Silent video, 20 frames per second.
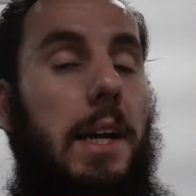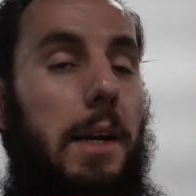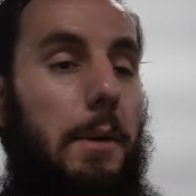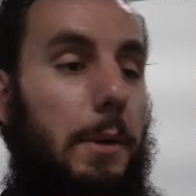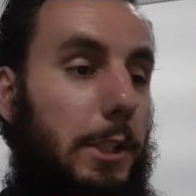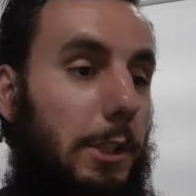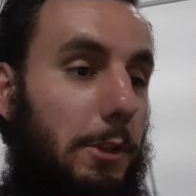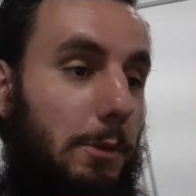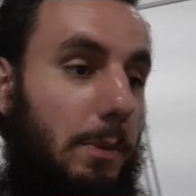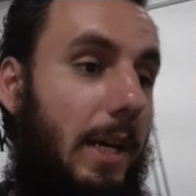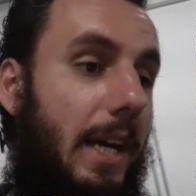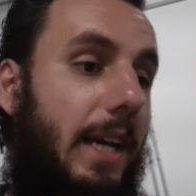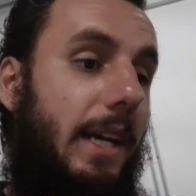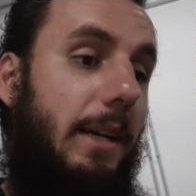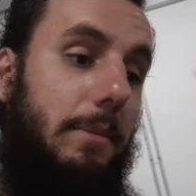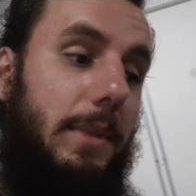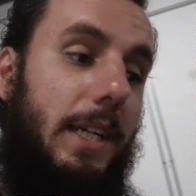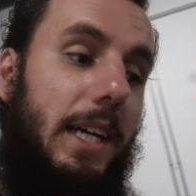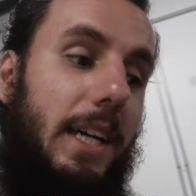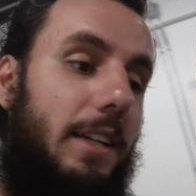which is why
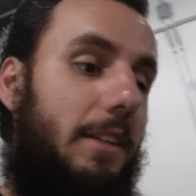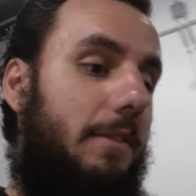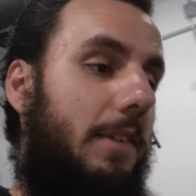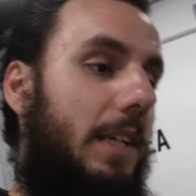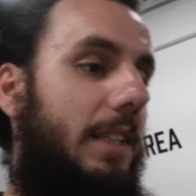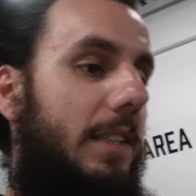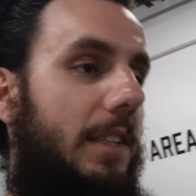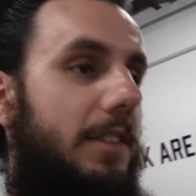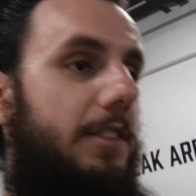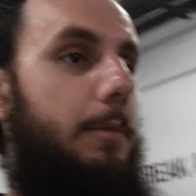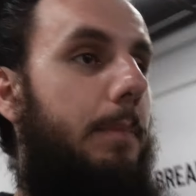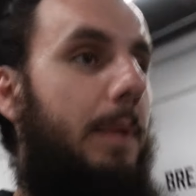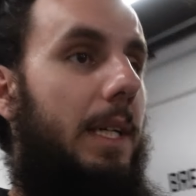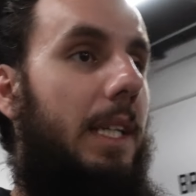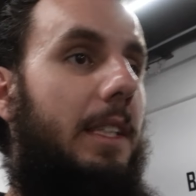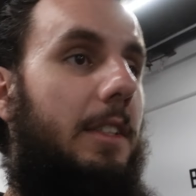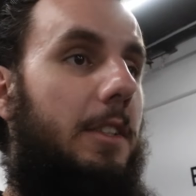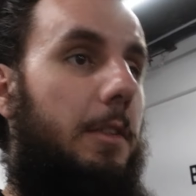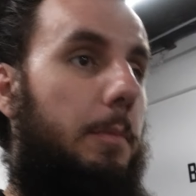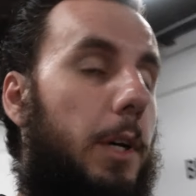I'm kind of
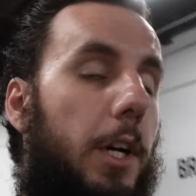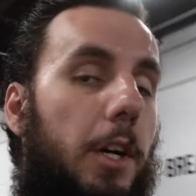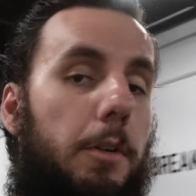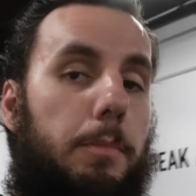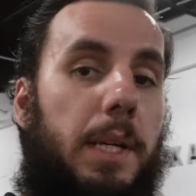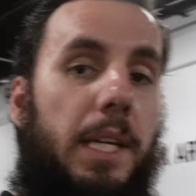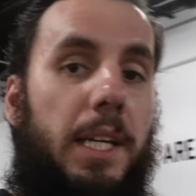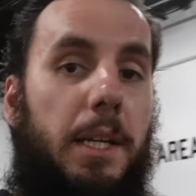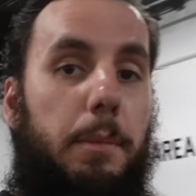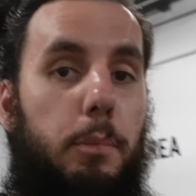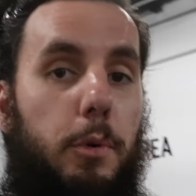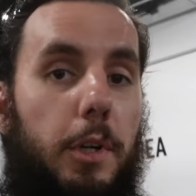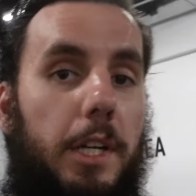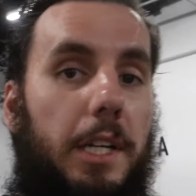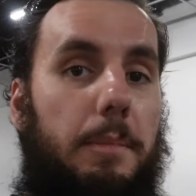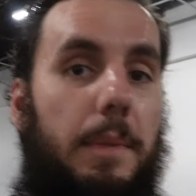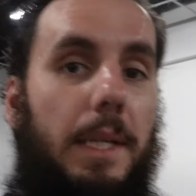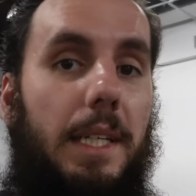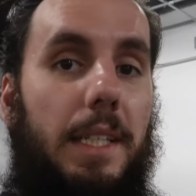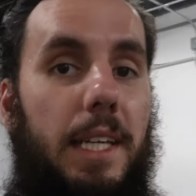anticipating tomorrow being a pretty
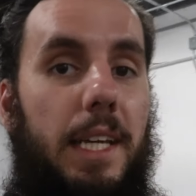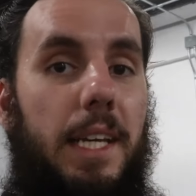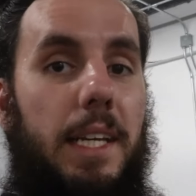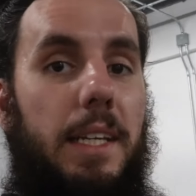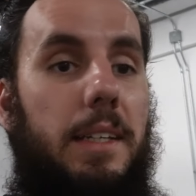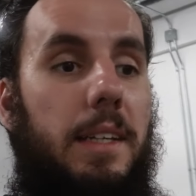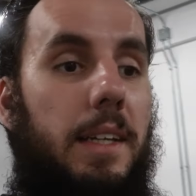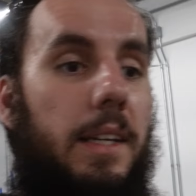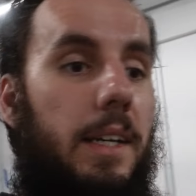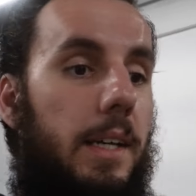big day.